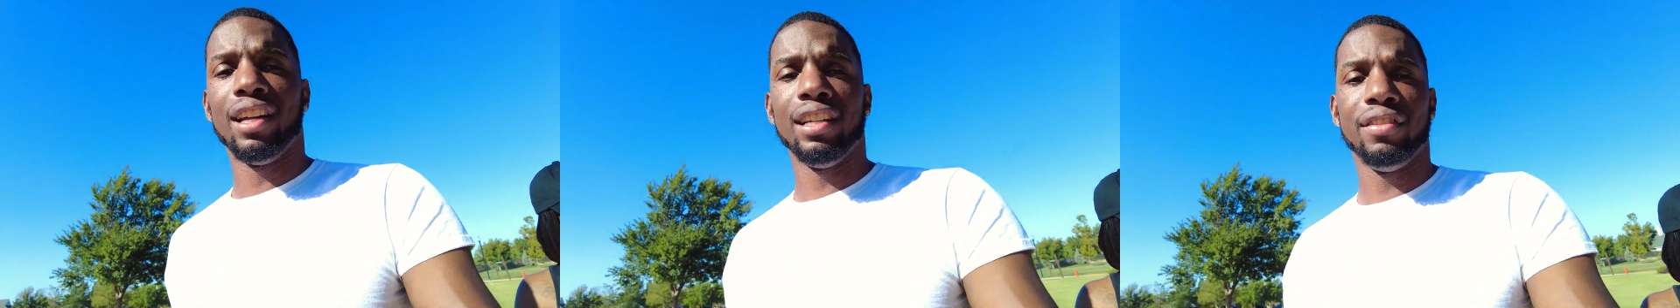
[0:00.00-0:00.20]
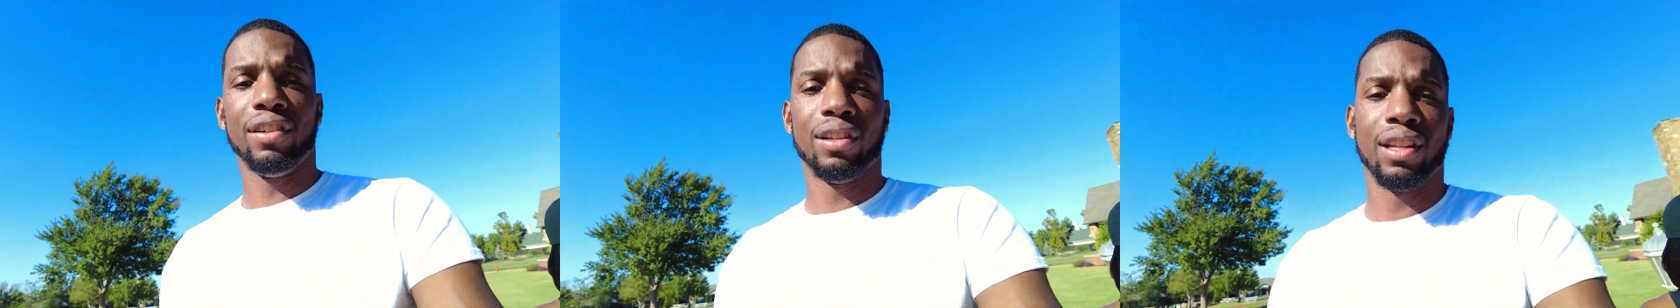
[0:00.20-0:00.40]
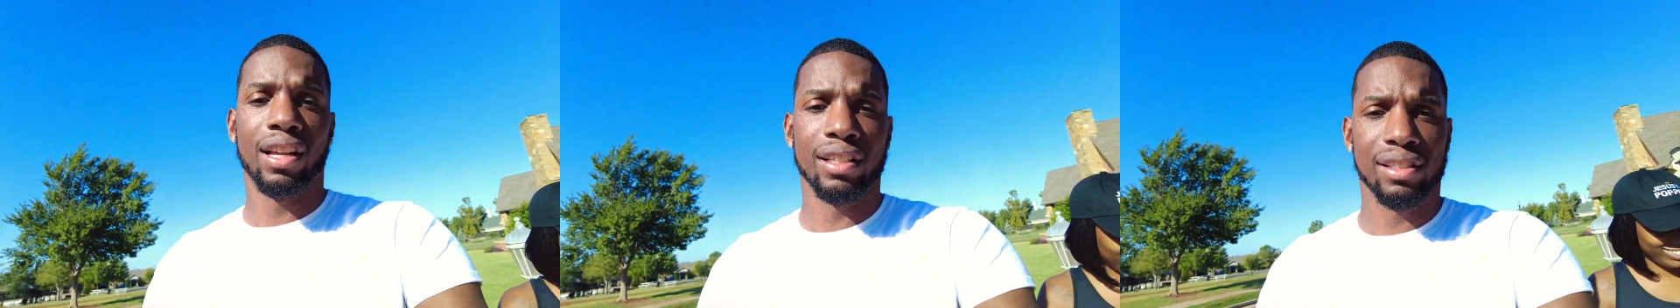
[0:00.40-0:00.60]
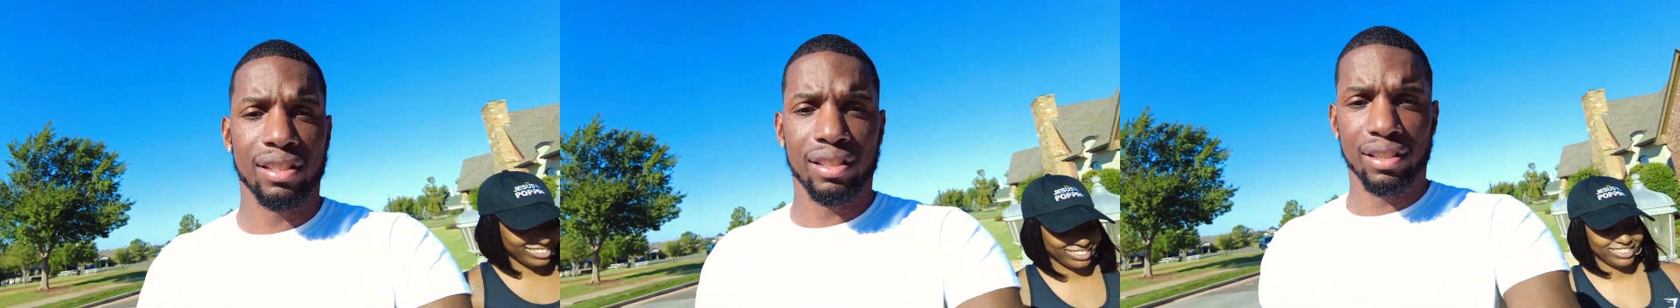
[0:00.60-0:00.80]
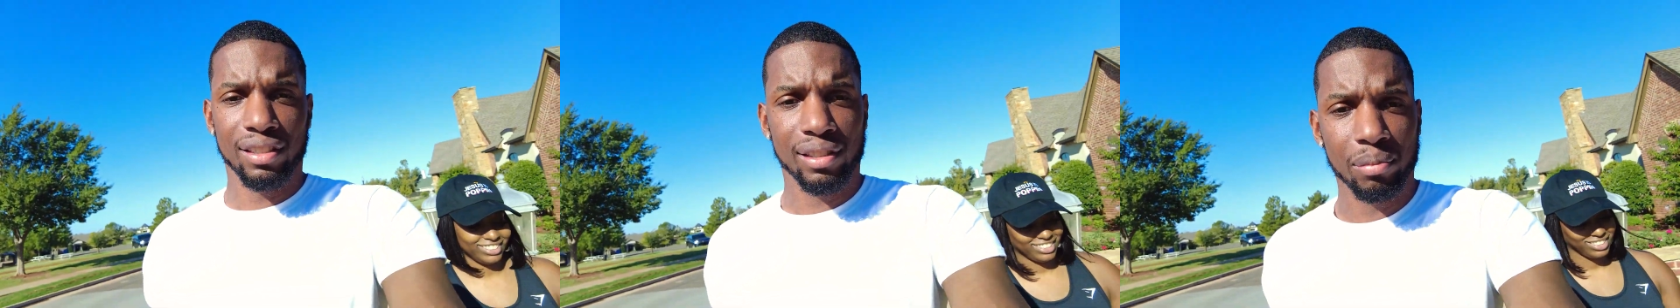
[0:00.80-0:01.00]
I ain't gonna lie to
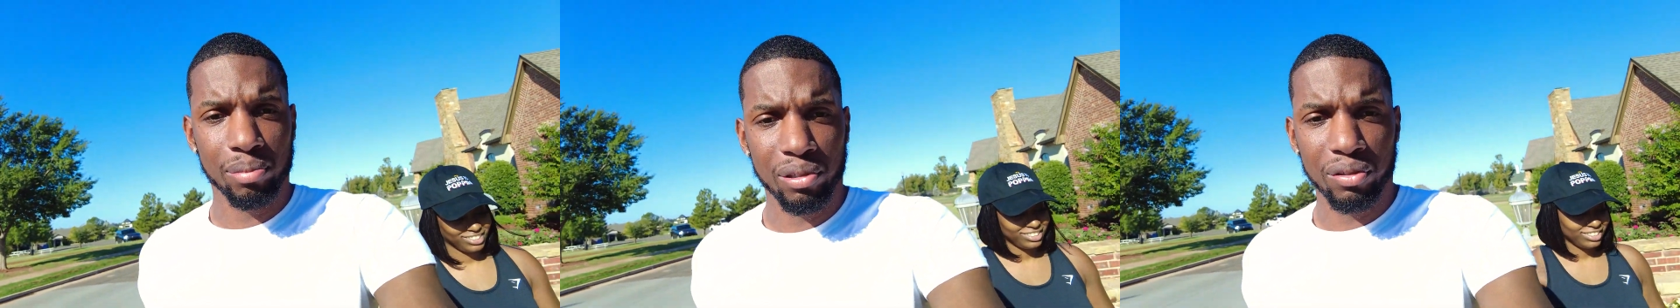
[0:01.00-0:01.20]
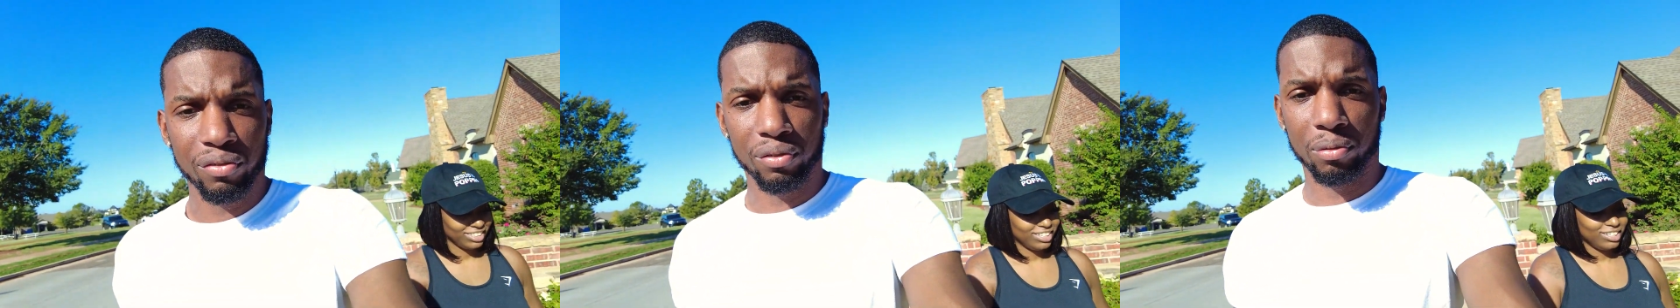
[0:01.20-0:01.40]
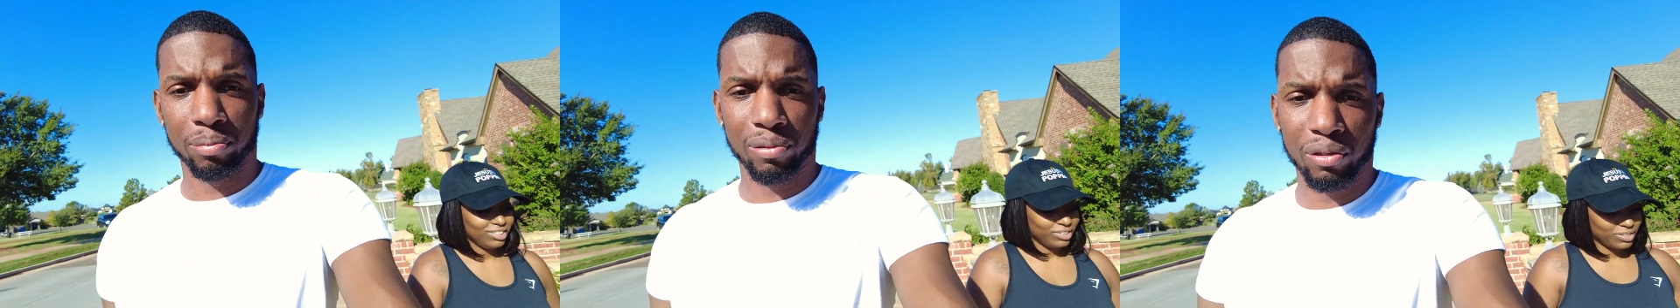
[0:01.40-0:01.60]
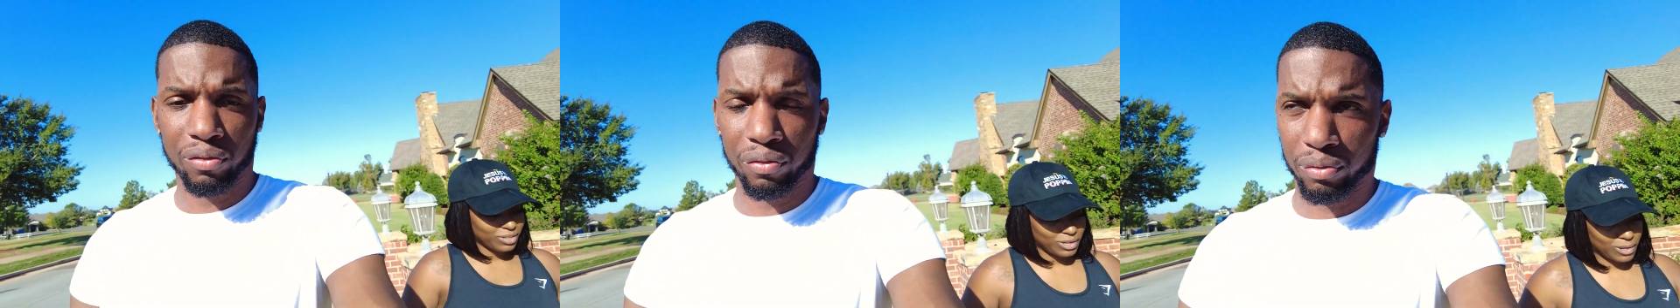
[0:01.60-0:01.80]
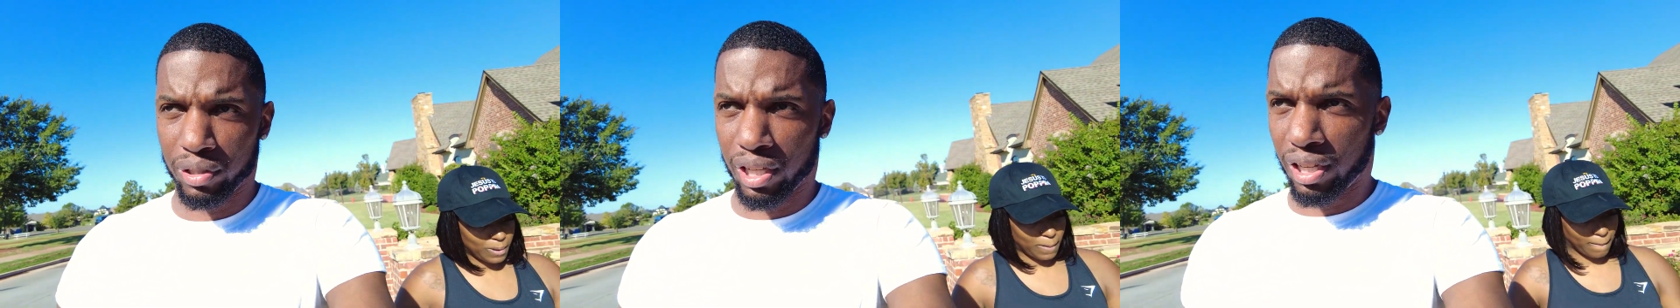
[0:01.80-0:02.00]
you. It's a beautiful,
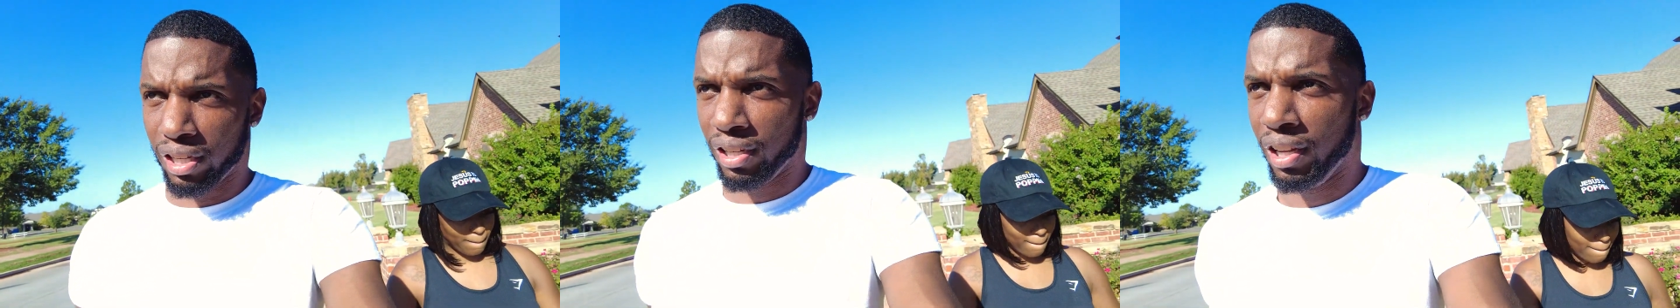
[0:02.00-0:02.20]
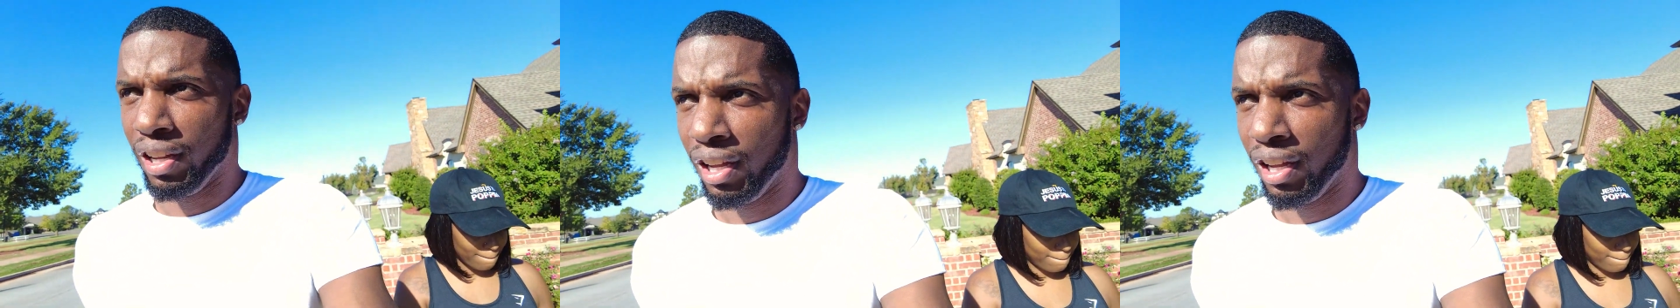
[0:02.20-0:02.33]
beautiful day.